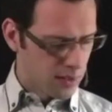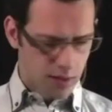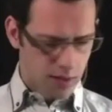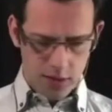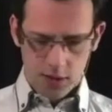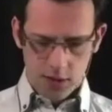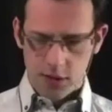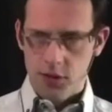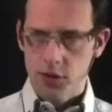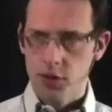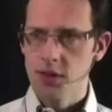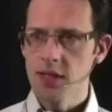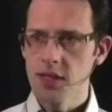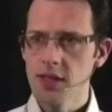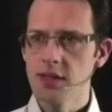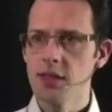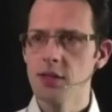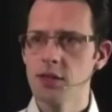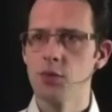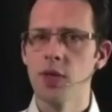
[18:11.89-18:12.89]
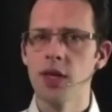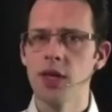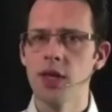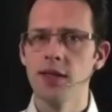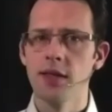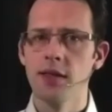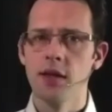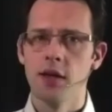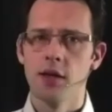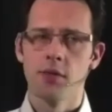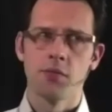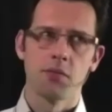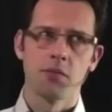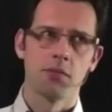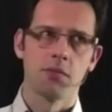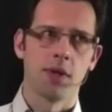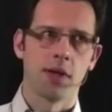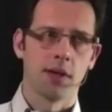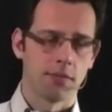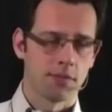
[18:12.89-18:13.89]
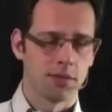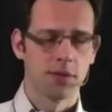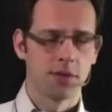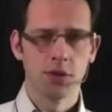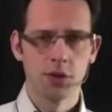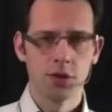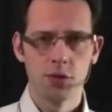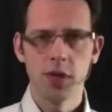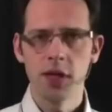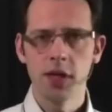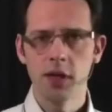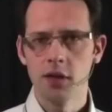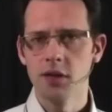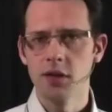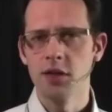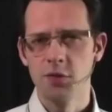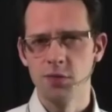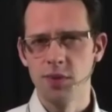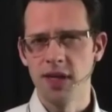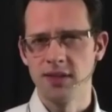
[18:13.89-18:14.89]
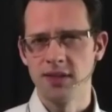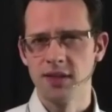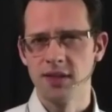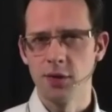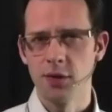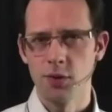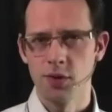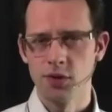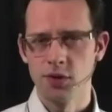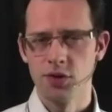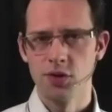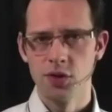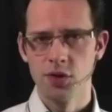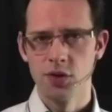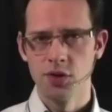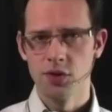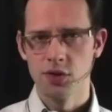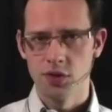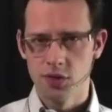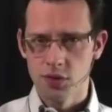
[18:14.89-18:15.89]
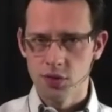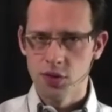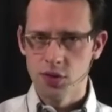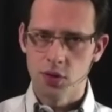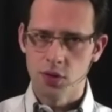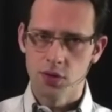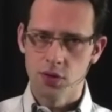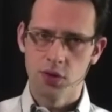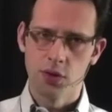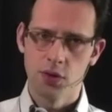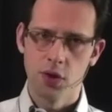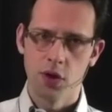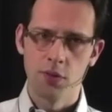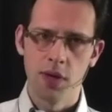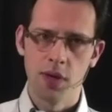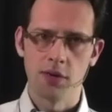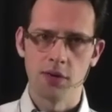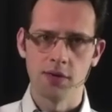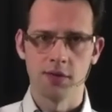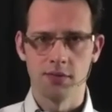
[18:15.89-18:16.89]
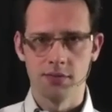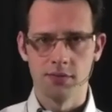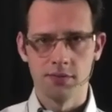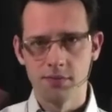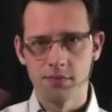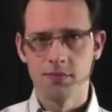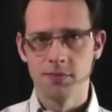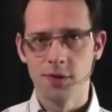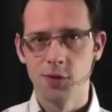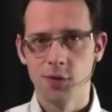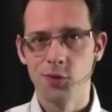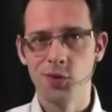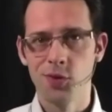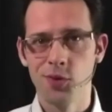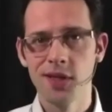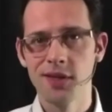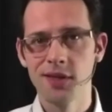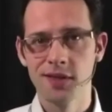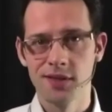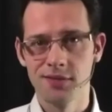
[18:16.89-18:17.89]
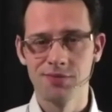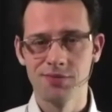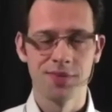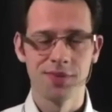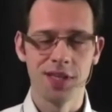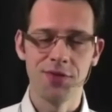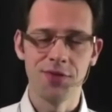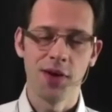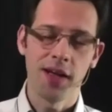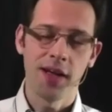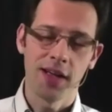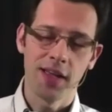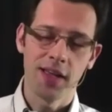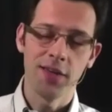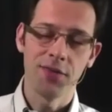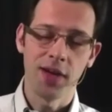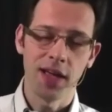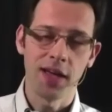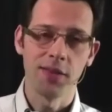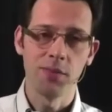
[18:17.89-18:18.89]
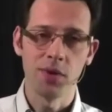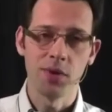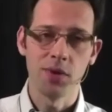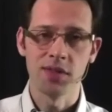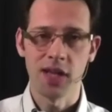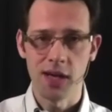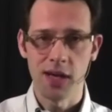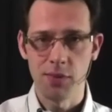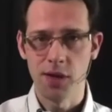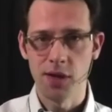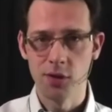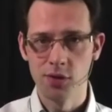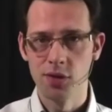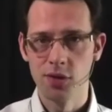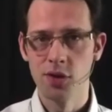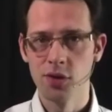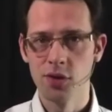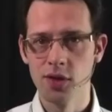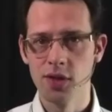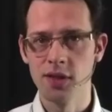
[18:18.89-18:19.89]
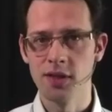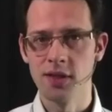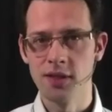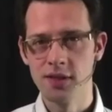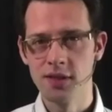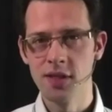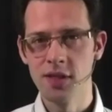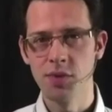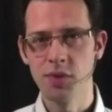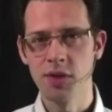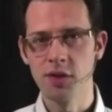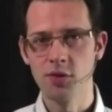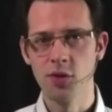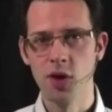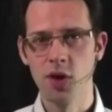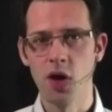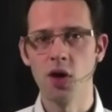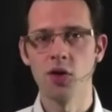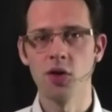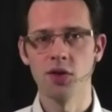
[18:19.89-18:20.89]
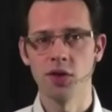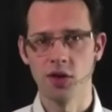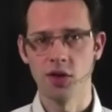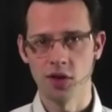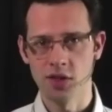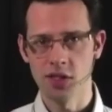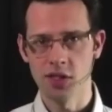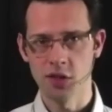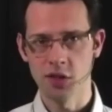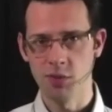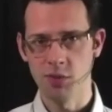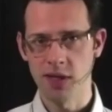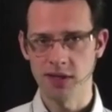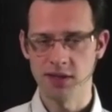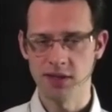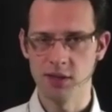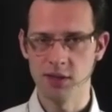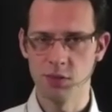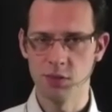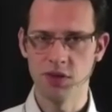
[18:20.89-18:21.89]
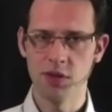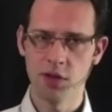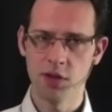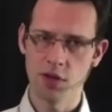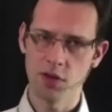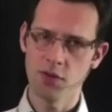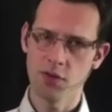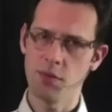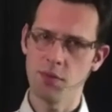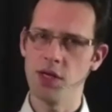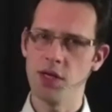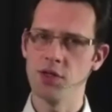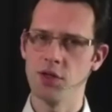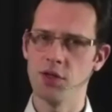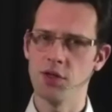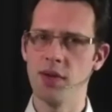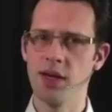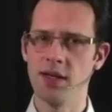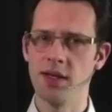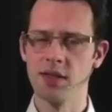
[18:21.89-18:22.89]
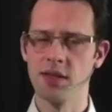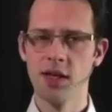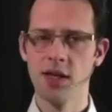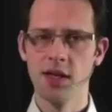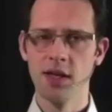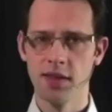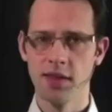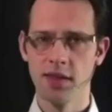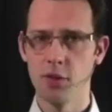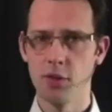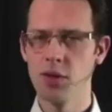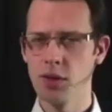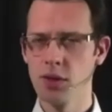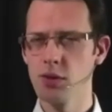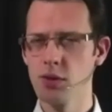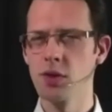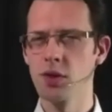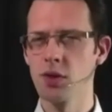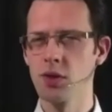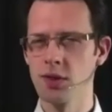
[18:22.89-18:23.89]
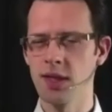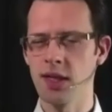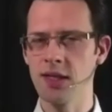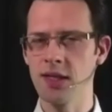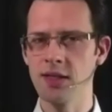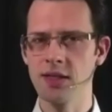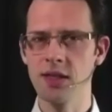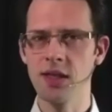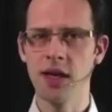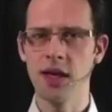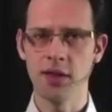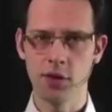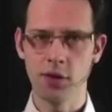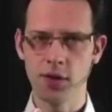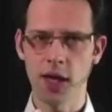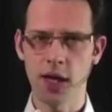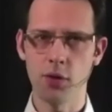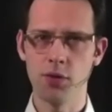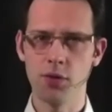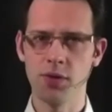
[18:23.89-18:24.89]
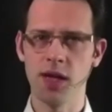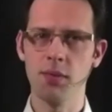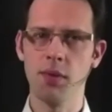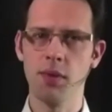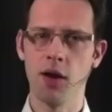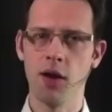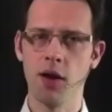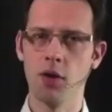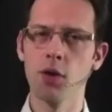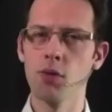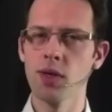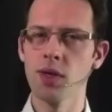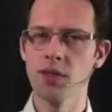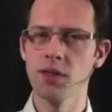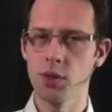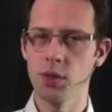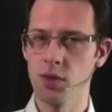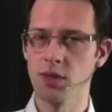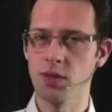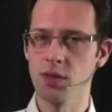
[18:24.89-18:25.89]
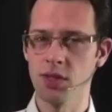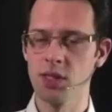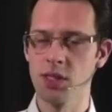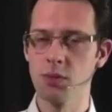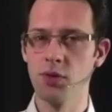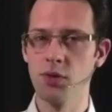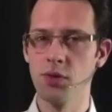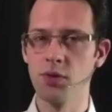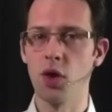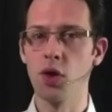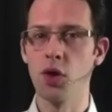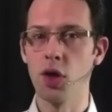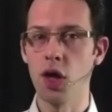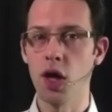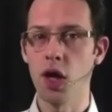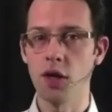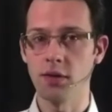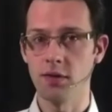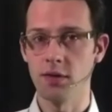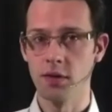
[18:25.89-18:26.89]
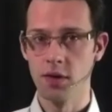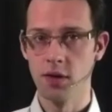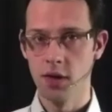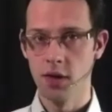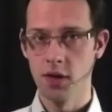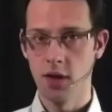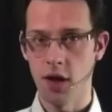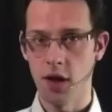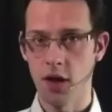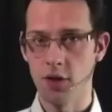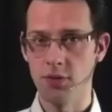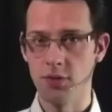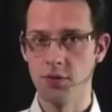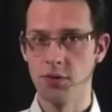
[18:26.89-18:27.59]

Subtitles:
So this is really the 3 cognitive biases I want to tell you about. With if I had more time, I could go deep into all the cognitive biases, but the confirmation bias, the erroneous causality, and the narrow frame are already responsible for a lot of